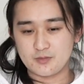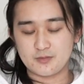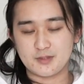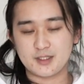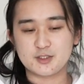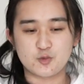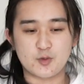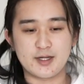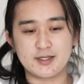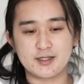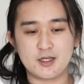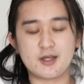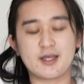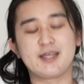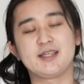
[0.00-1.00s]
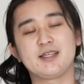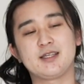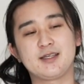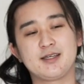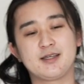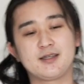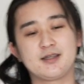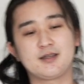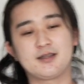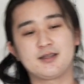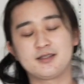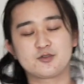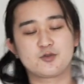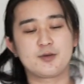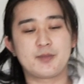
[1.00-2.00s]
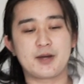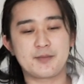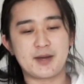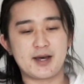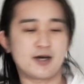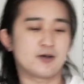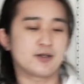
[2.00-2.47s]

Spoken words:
this one, okay, this one by Mao.